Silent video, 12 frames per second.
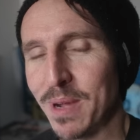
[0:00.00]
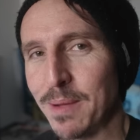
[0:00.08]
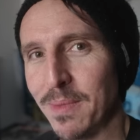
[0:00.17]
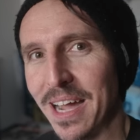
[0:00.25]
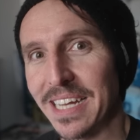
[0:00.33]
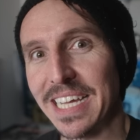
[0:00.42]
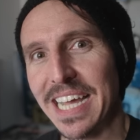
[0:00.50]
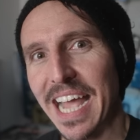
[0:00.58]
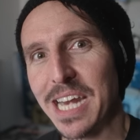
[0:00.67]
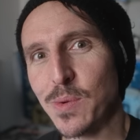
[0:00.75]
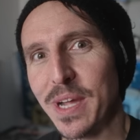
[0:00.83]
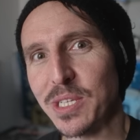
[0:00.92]
my mind.
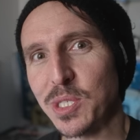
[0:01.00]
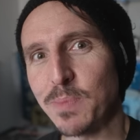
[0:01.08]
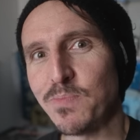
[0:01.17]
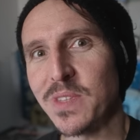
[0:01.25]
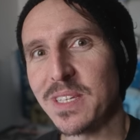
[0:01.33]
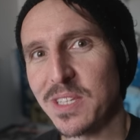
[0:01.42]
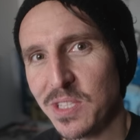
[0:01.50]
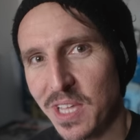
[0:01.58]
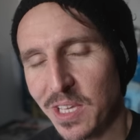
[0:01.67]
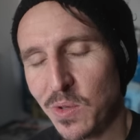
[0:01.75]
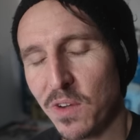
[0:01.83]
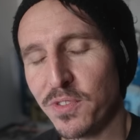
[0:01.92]
Anyways,
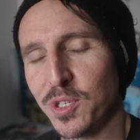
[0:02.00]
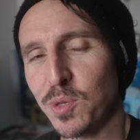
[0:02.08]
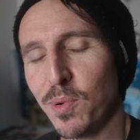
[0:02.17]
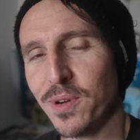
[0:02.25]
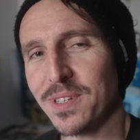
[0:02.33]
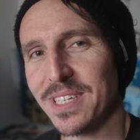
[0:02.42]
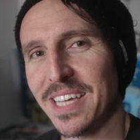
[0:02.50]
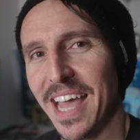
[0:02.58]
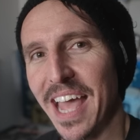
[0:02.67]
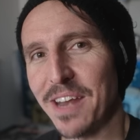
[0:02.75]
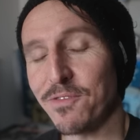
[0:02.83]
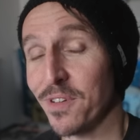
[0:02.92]
thank you all for the support.
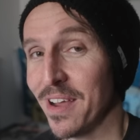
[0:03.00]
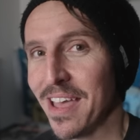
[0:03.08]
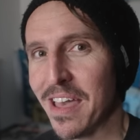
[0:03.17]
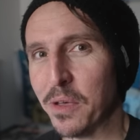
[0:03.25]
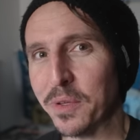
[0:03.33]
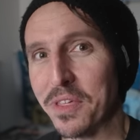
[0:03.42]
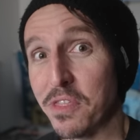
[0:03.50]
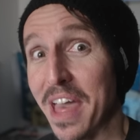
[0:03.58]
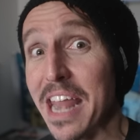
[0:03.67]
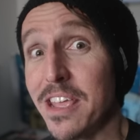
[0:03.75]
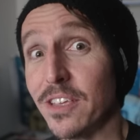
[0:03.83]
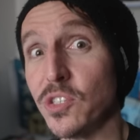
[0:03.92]
And for now,
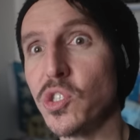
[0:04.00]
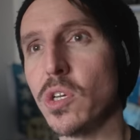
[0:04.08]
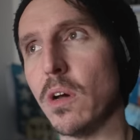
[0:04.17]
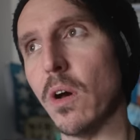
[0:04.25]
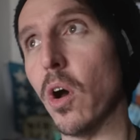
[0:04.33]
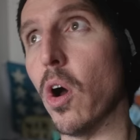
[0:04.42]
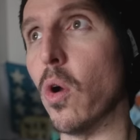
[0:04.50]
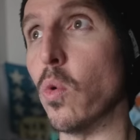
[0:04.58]
that is a